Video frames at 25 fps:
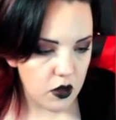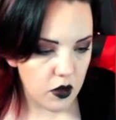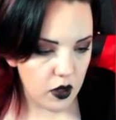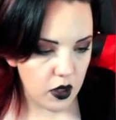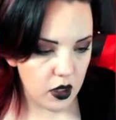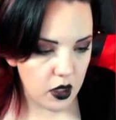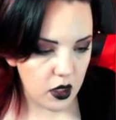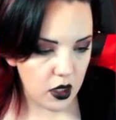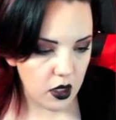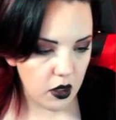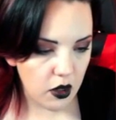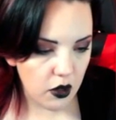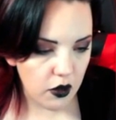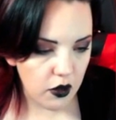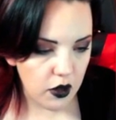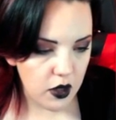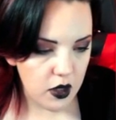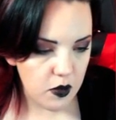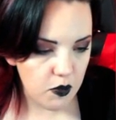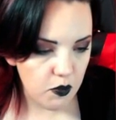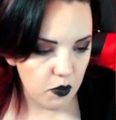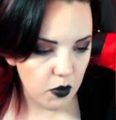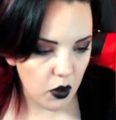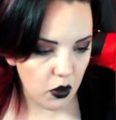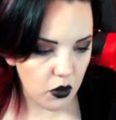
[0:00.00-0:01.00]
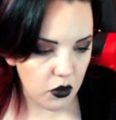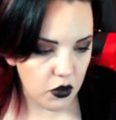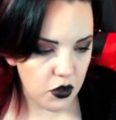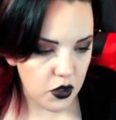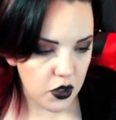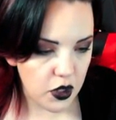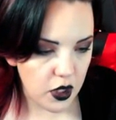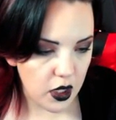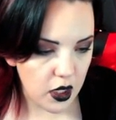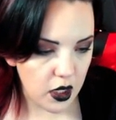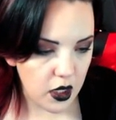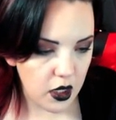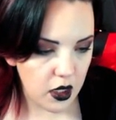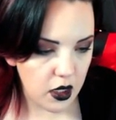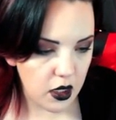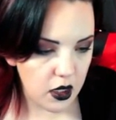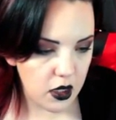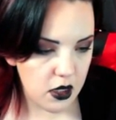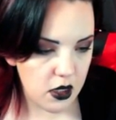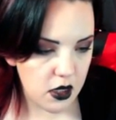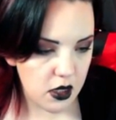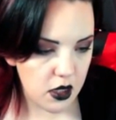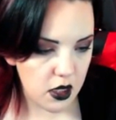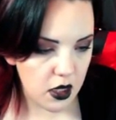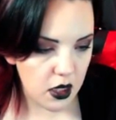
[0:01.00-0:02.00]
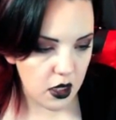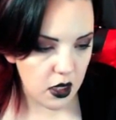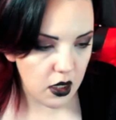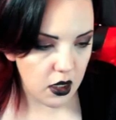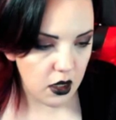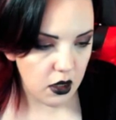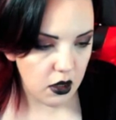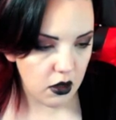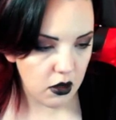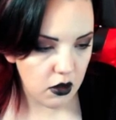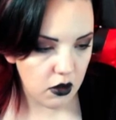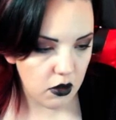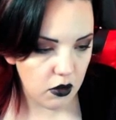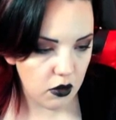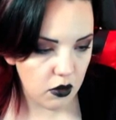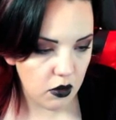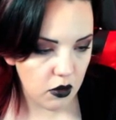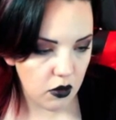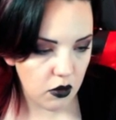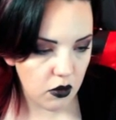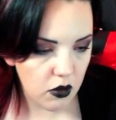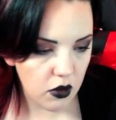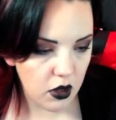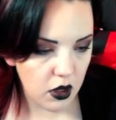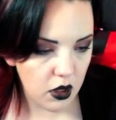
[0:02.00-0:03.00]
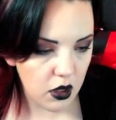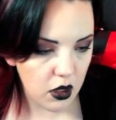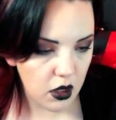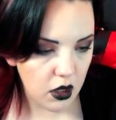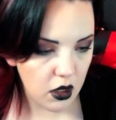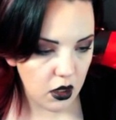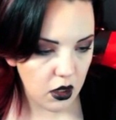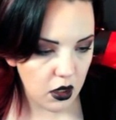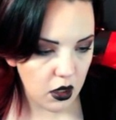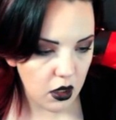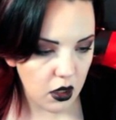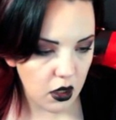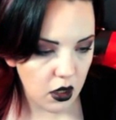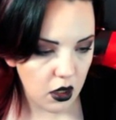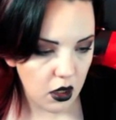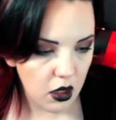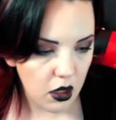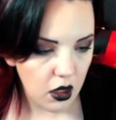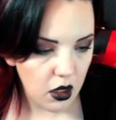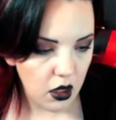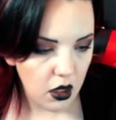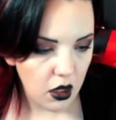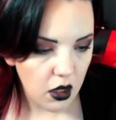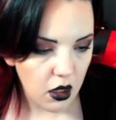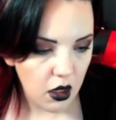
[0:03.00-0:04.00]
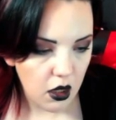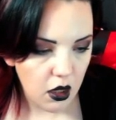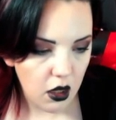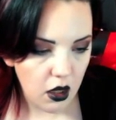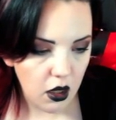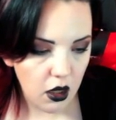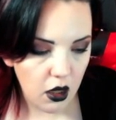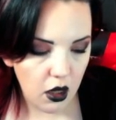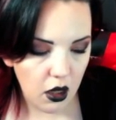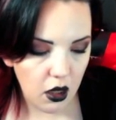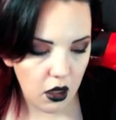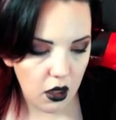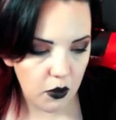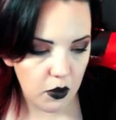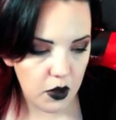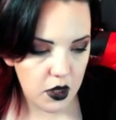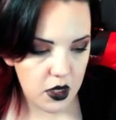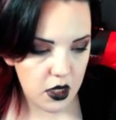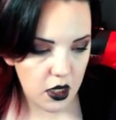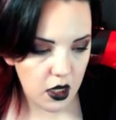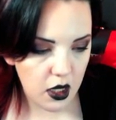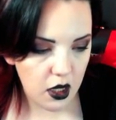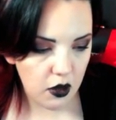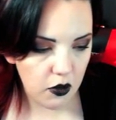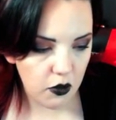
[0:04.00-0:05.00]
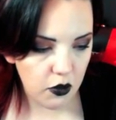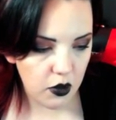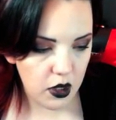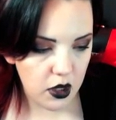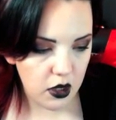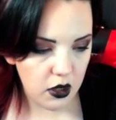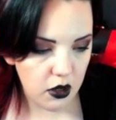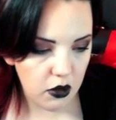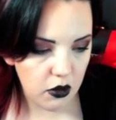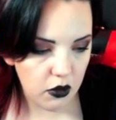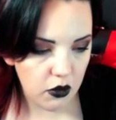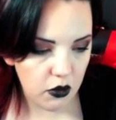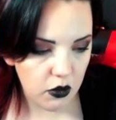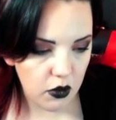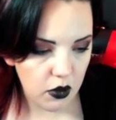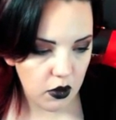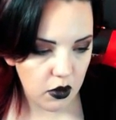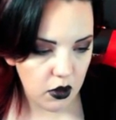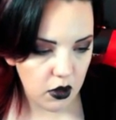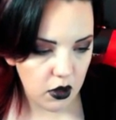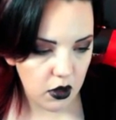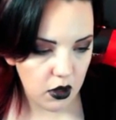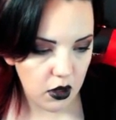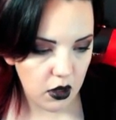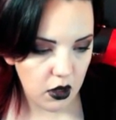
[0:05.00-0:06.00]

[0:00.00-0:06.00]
So I can delete all this bullshit. Let's see. 3. Oh, it means I gotta redo